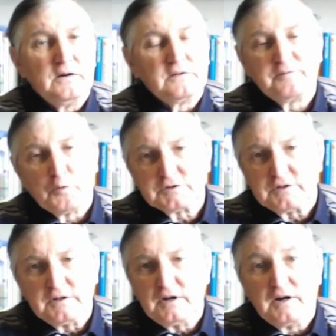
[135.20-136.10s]

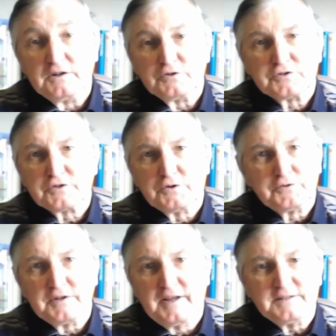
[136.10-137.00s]
Unfortunately, I just
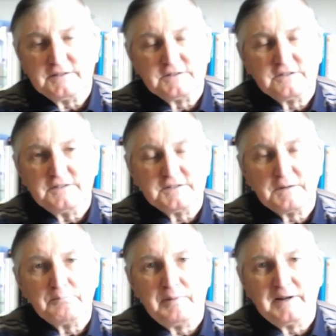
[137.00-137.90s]
couldn't get into this
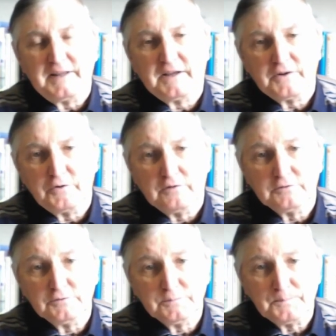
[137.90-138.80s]
bleak novel.